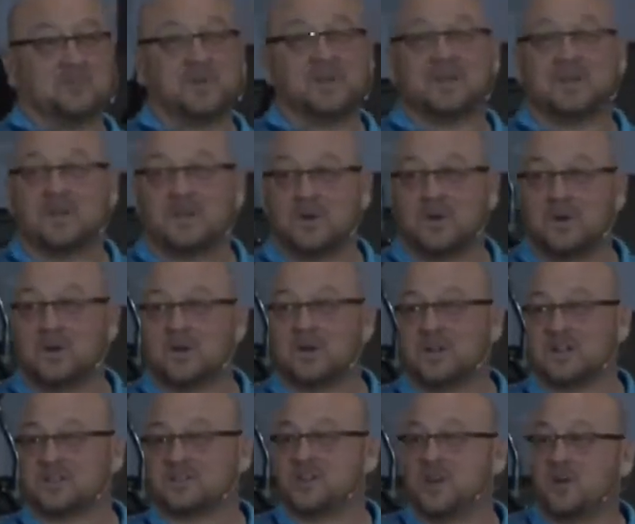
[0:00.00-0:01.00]
But
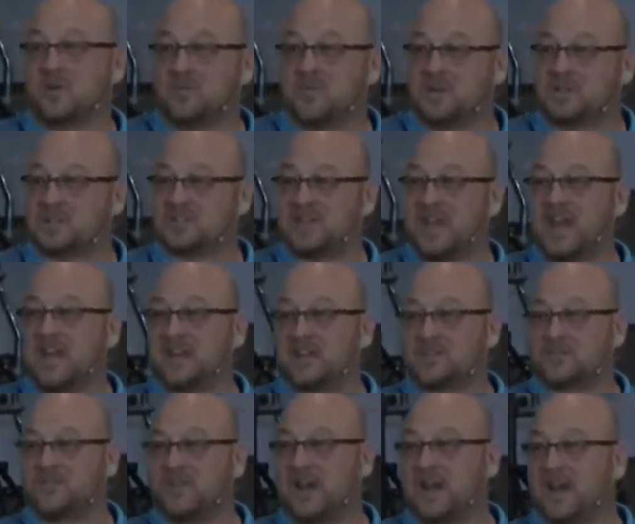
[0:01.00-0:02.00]
Lord, let's don't be
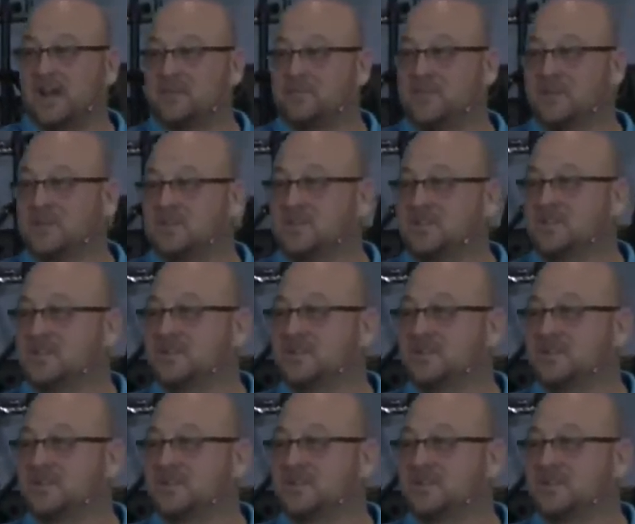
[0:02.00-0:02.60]
satisfied, but